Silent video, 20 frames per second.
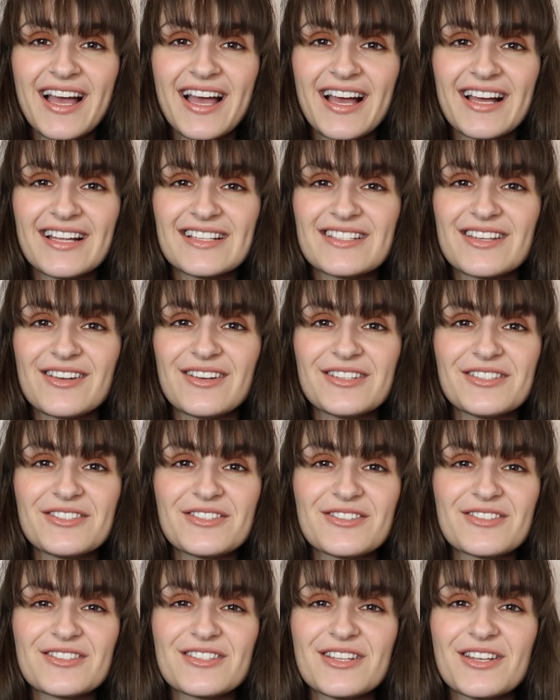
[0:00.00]
And I
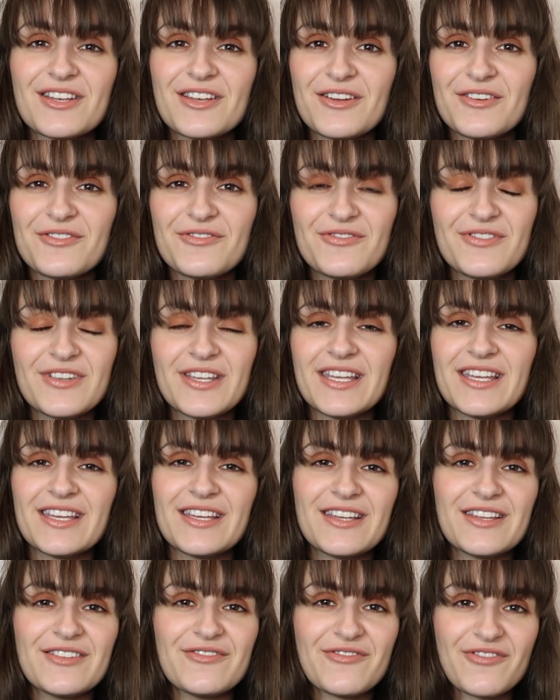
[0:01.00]
just love the
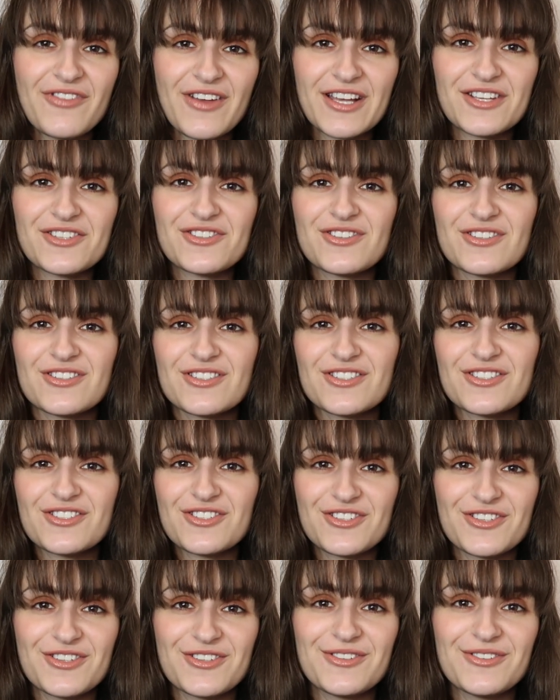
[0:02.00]
infectious
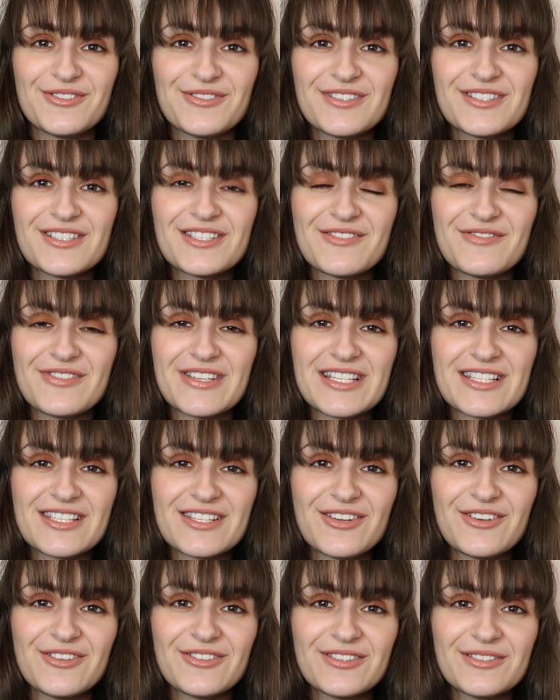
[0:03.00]
tune to this
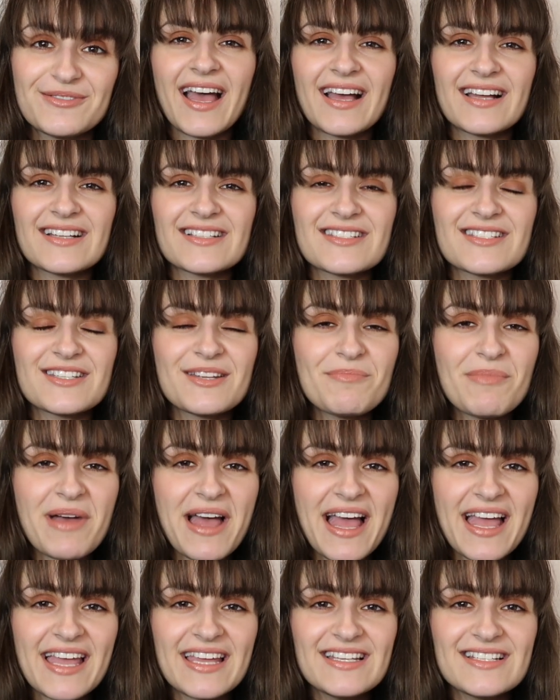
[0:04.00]
song. At number
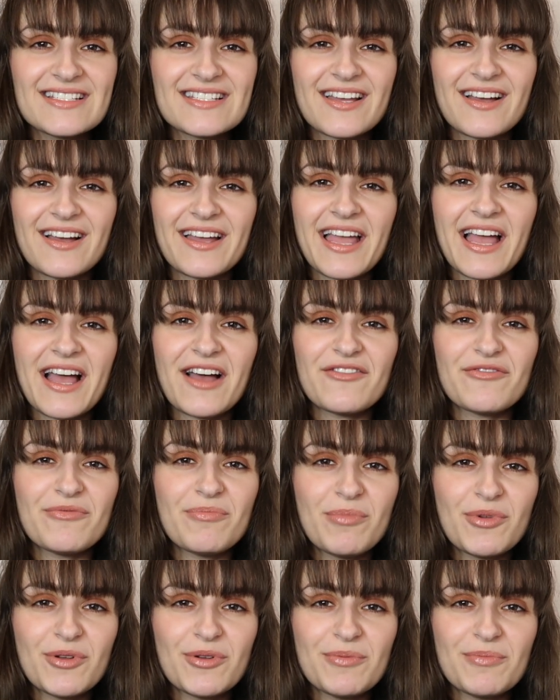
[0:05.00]
8, I have
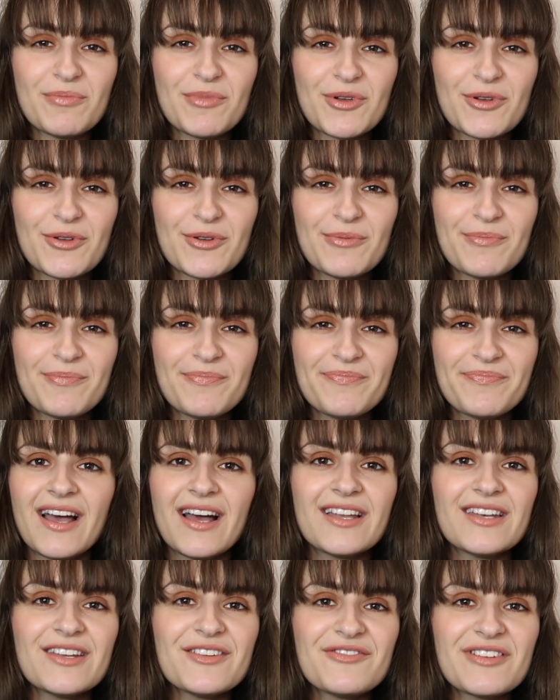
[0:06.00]
Boom Boom,
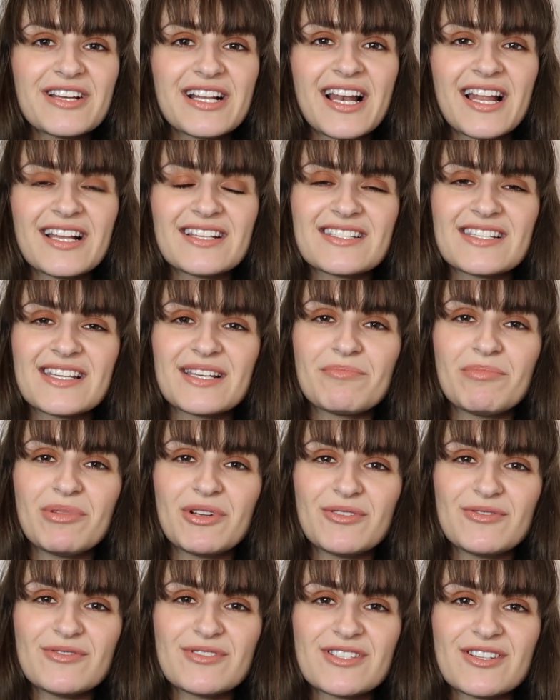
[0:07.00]
another classic
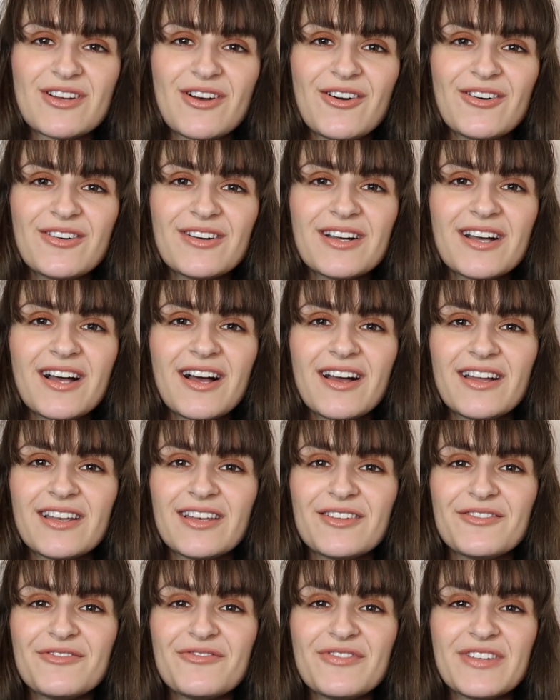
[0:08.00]
blues song. I
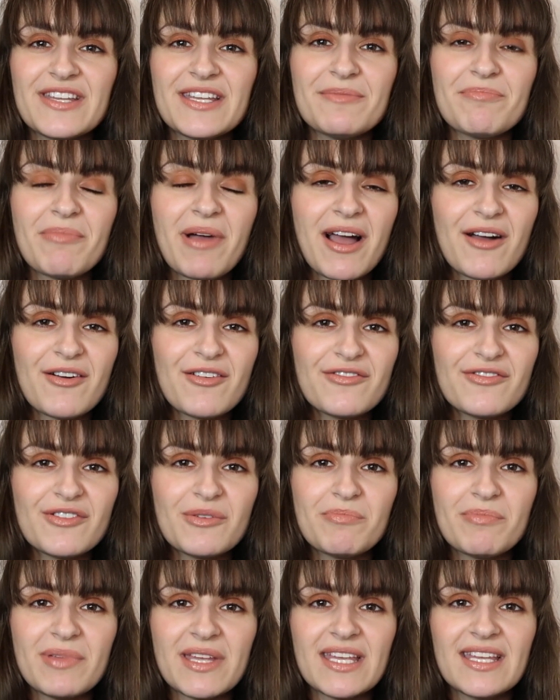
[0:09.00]
love the
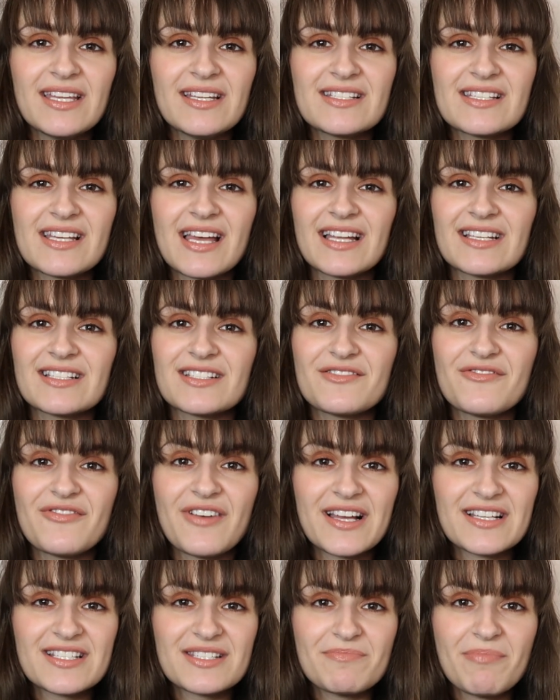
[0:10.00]
powerful beat and
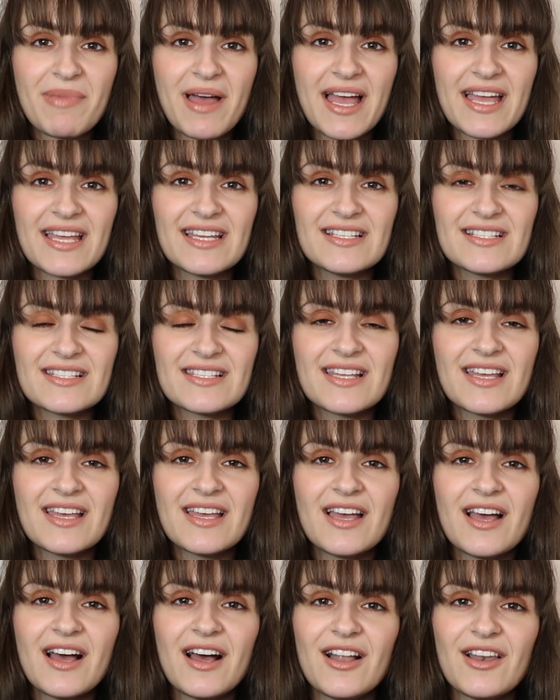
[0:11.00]
fast pace,
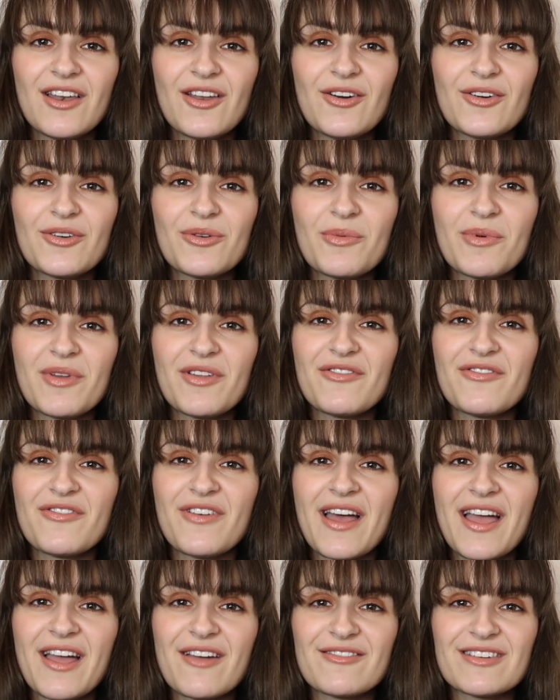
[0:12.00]
along with
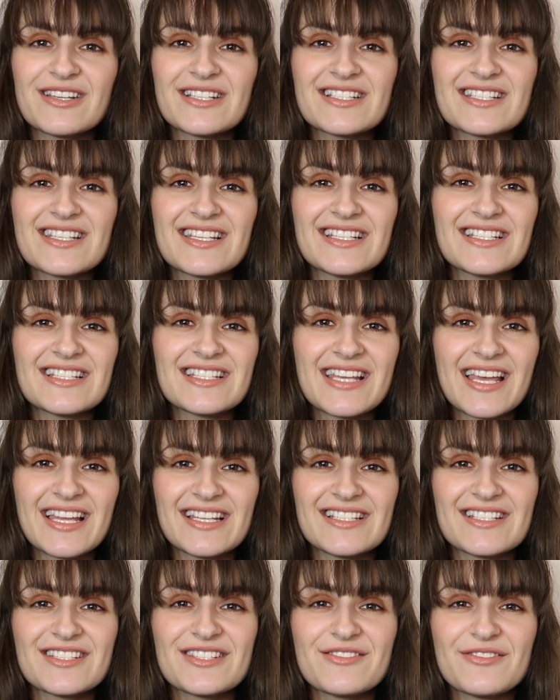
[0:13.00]
Eric's
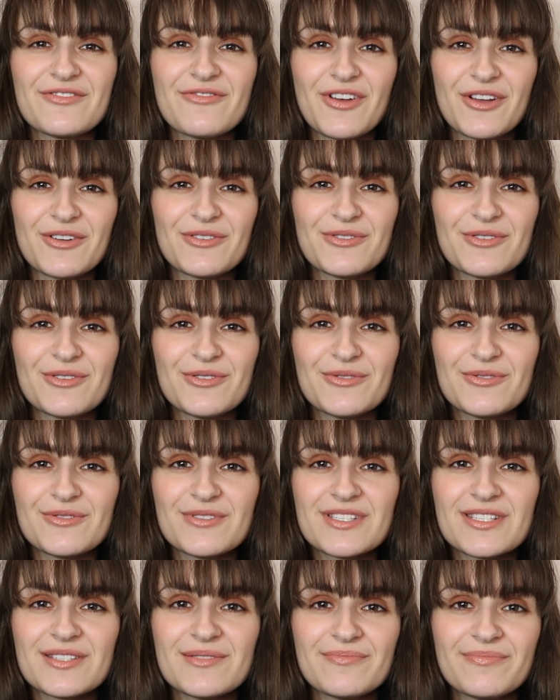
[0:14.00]
intense
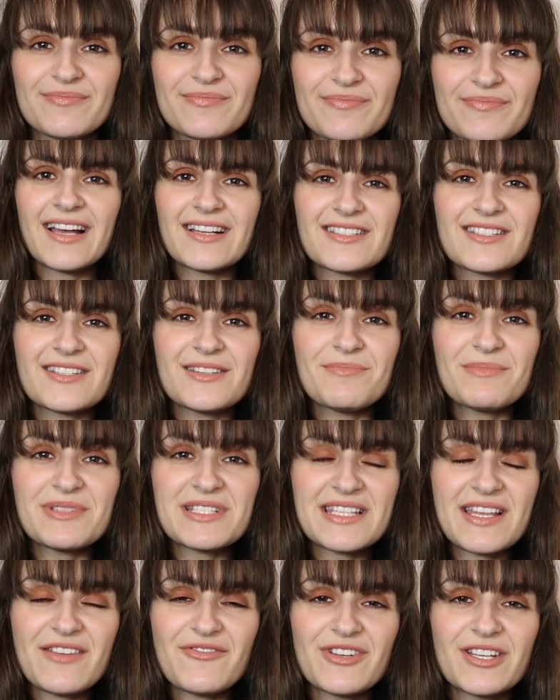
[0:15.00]
vocals. At number
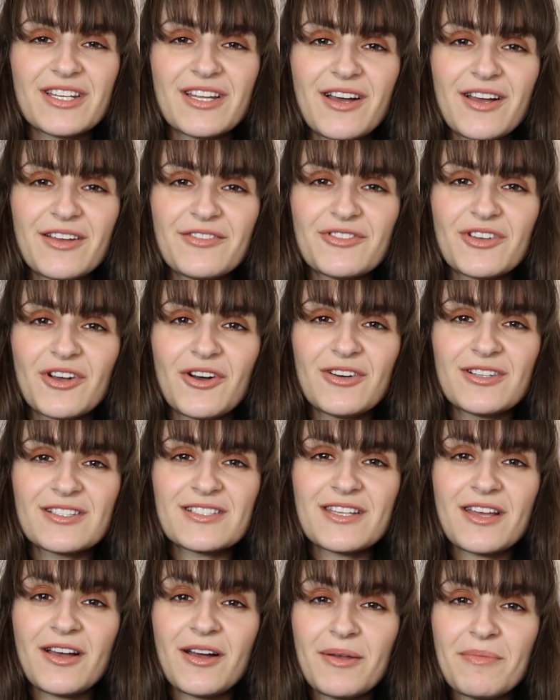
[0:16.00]
7, I've
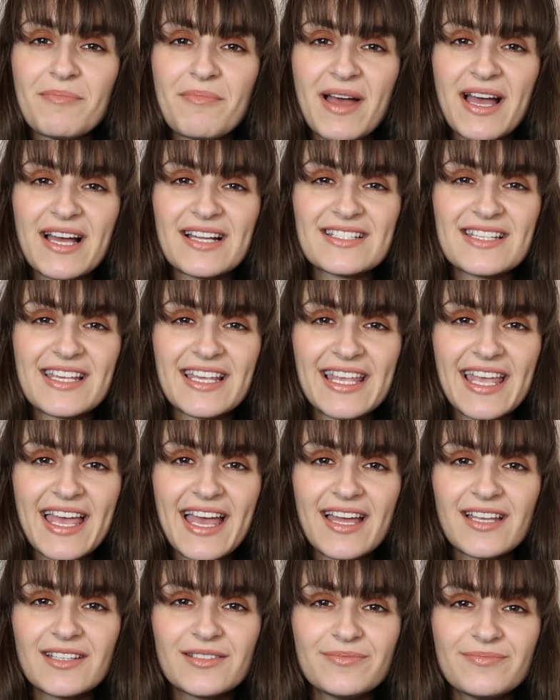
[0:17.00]
got I'm Mad
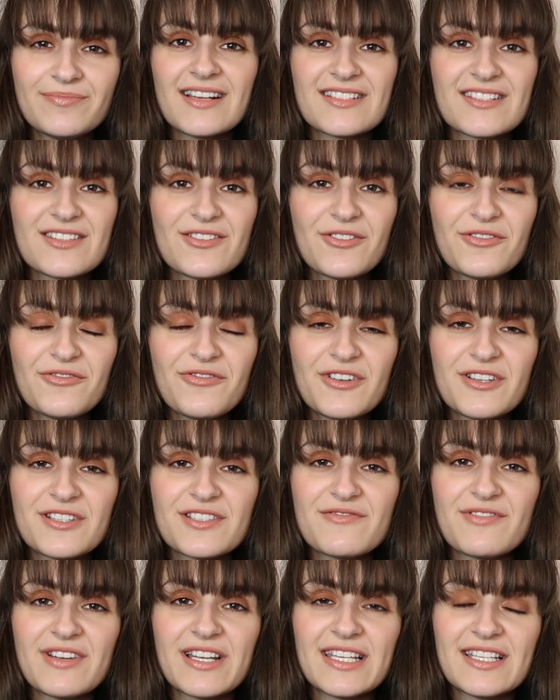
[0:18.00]
Again, a song
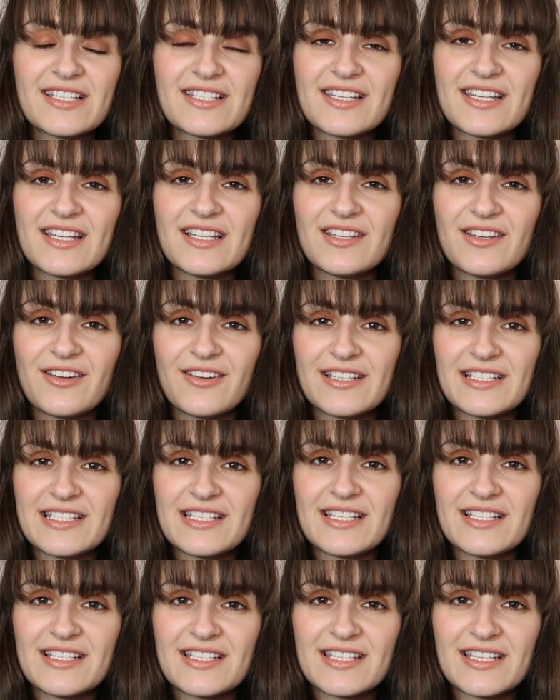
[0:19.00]
first released in
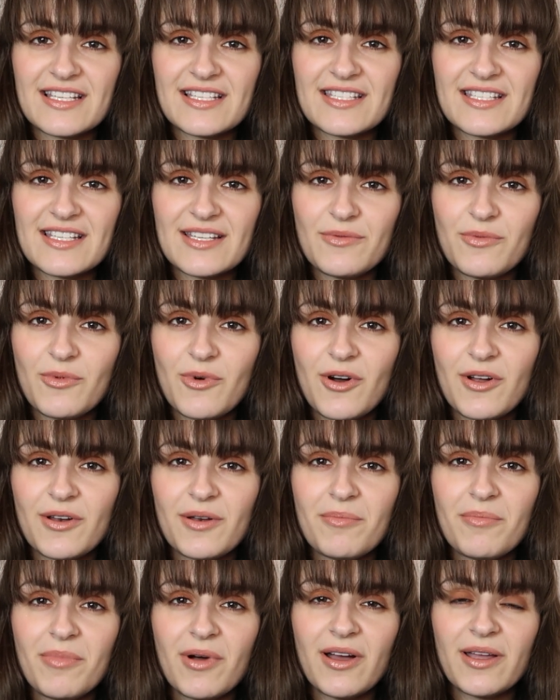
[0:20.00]

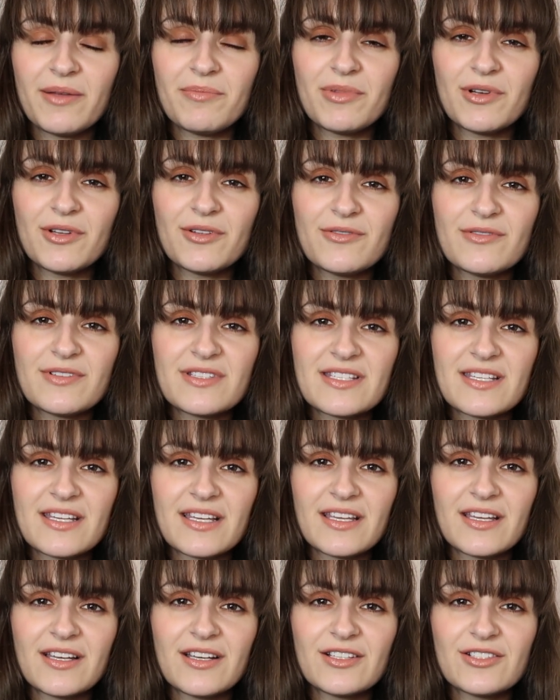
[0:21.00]
1961 by blues
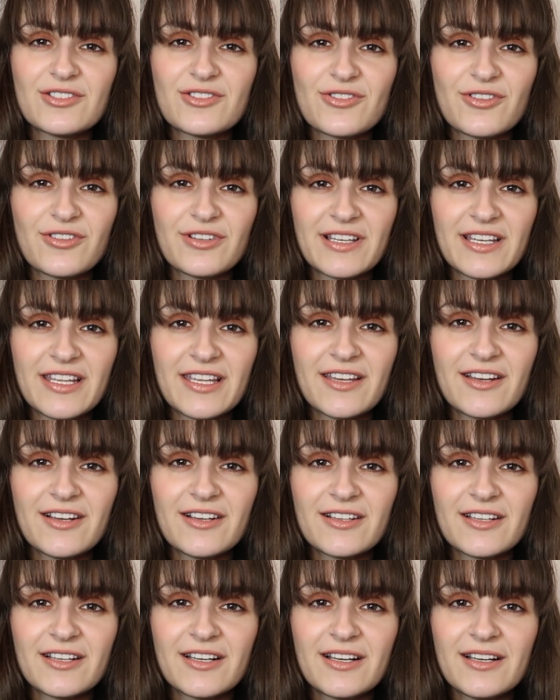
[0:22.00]
singer John Lee
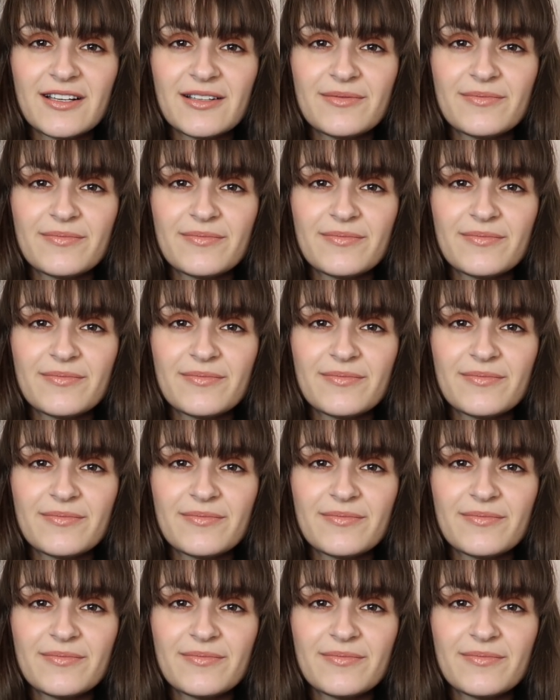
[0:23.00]
Hooker.